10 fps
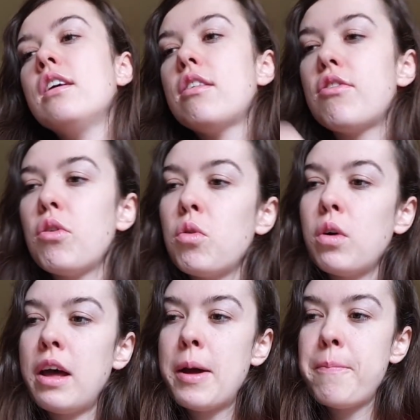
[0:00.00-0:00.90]
So
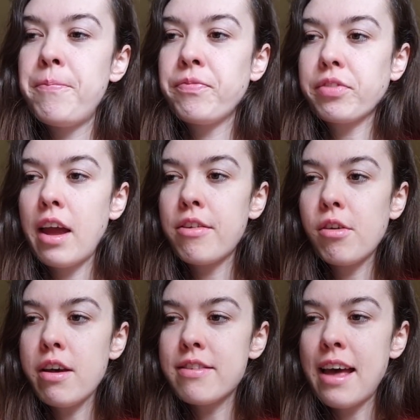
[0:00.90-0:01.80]
I
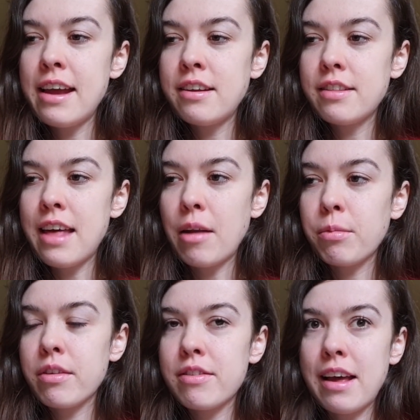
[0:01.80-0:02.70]
saw a site that
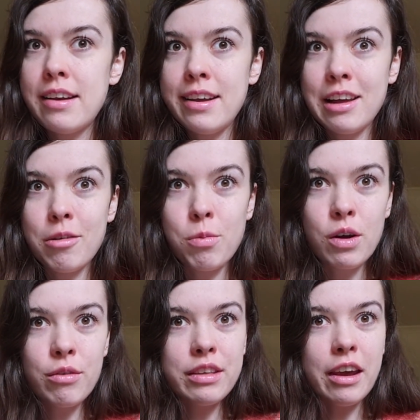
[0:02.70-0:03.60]
was selling
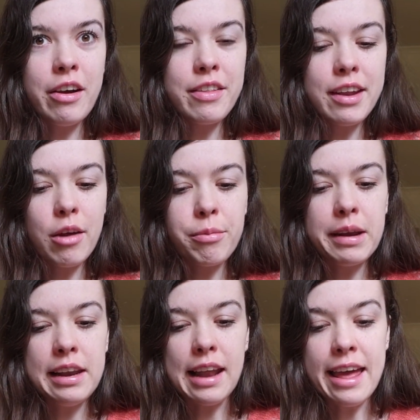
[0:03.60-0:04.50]
one of the yarns that I
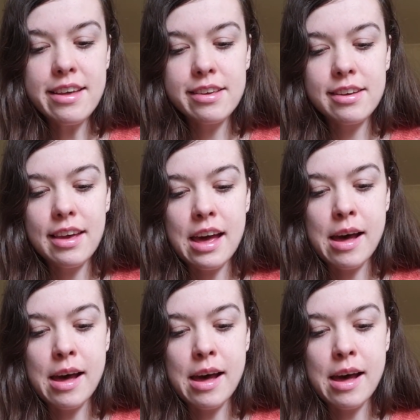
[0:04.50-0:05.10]
really like